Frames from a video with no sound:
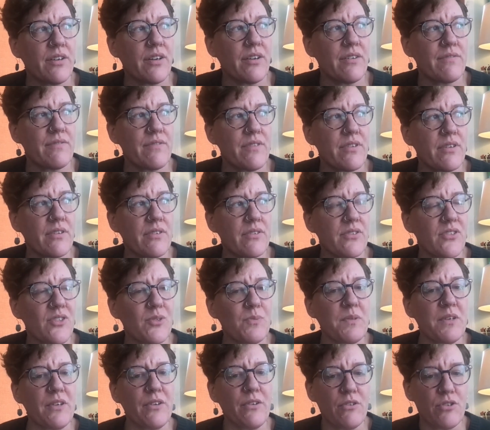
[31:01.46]
of the
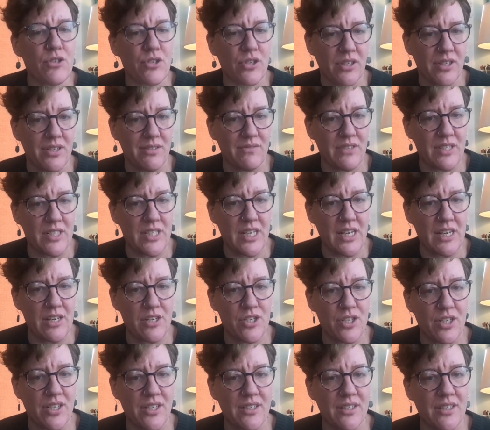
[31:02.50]
spiritual
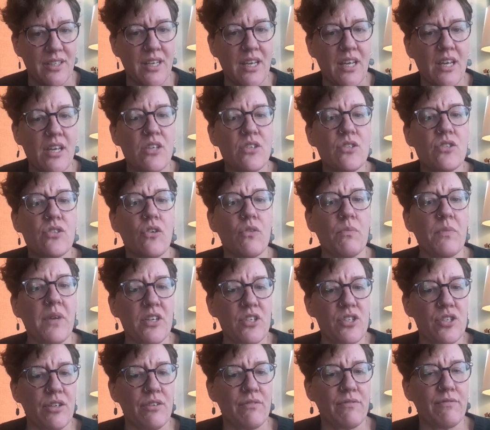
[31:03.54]
invitation. So
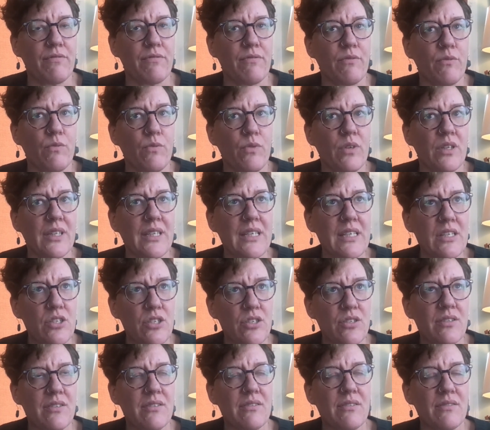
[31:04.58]
much of religion,
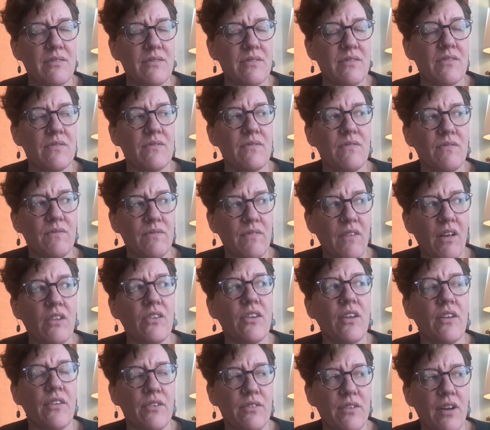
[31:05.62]

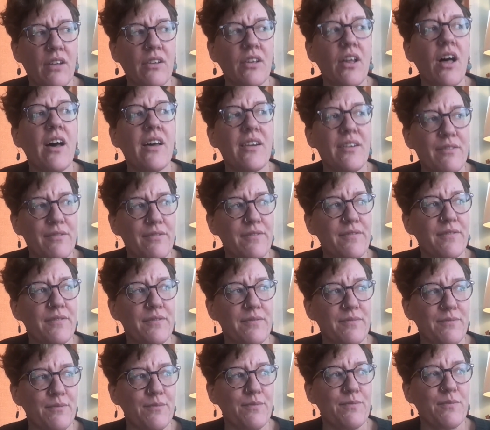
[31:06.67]
a lot of
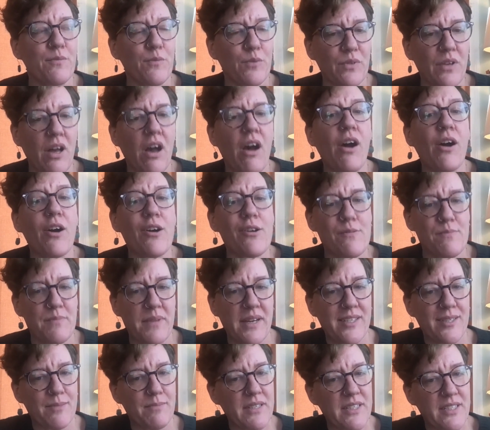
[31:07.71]
harm
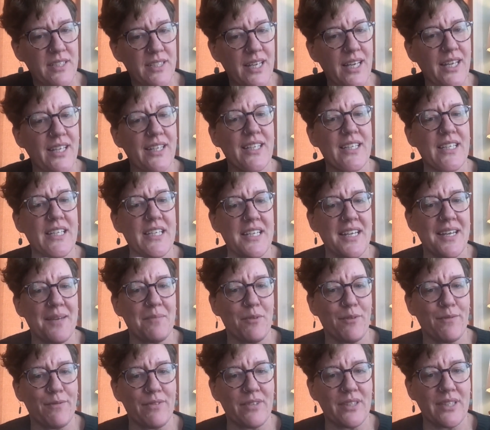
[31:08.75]
has been done in the name
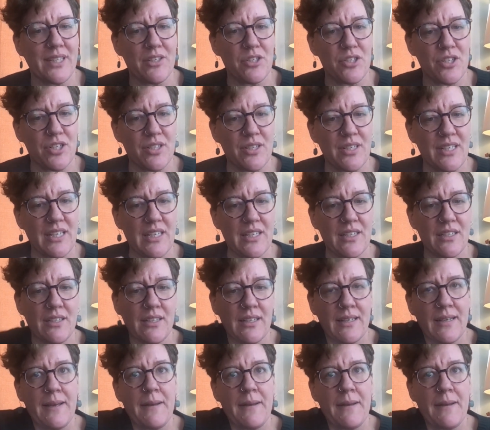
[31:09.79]
of religion in